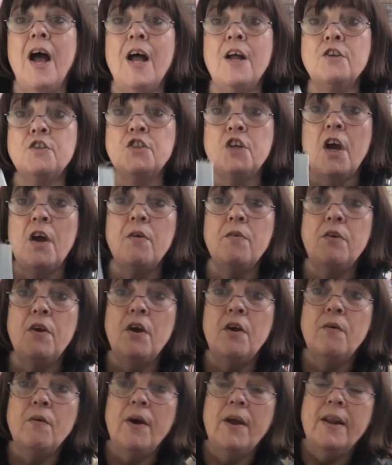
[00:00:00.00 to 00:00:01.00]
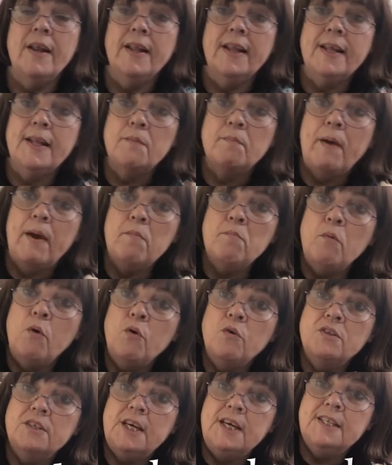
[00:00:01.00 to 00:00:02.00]
I'll show you in a little bit
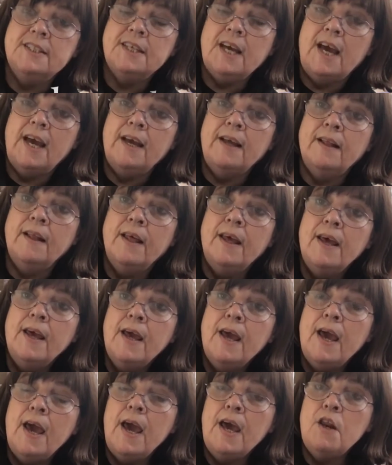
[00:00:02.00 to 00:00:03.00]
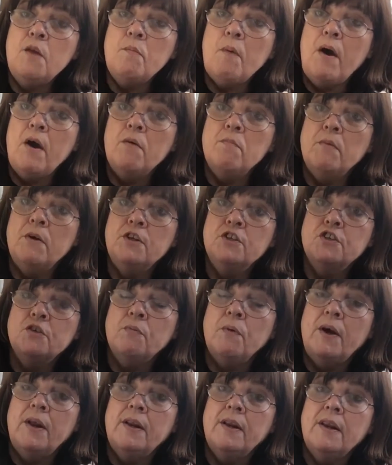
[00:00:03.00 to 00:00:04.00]
more detail in a moment
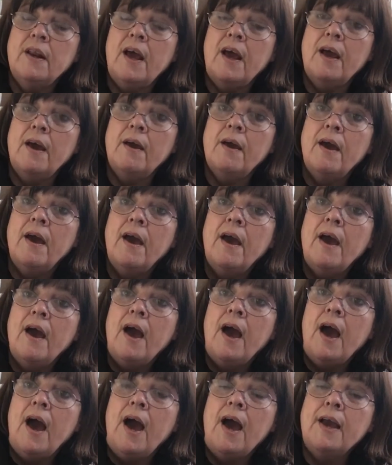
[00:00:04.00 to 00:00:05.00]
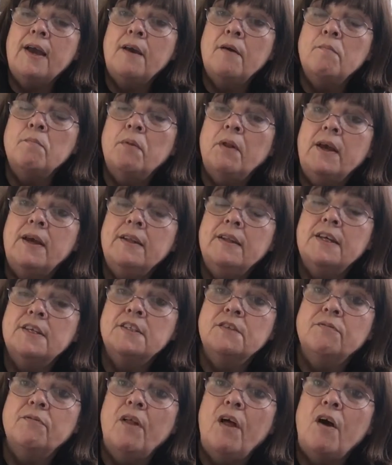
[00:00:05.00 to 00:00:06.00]
when I complete
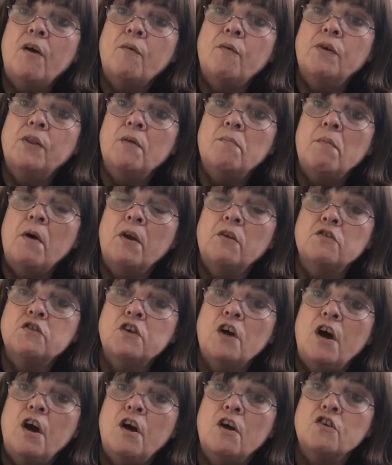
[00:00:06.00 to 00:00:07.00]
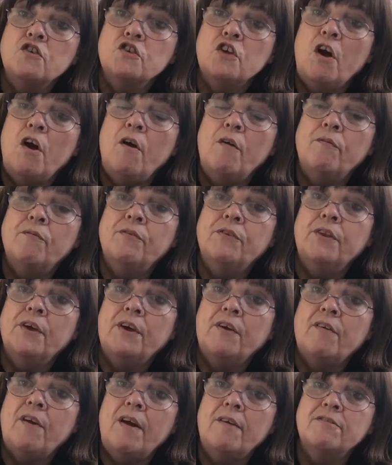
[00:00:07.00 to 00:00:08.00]
this vlog with a montage of the
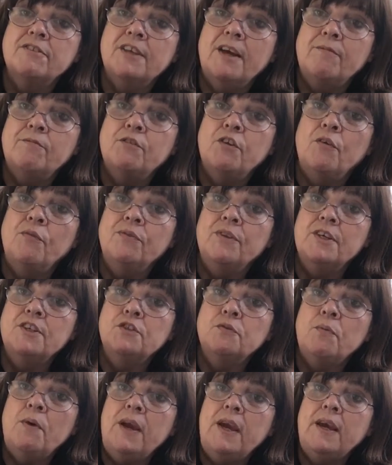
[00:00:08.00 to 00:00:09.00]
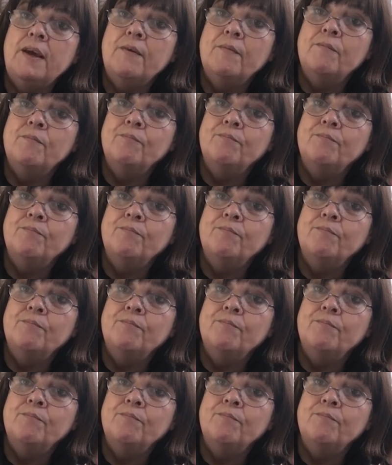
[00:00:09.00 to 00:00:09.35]
crafts I've done this week.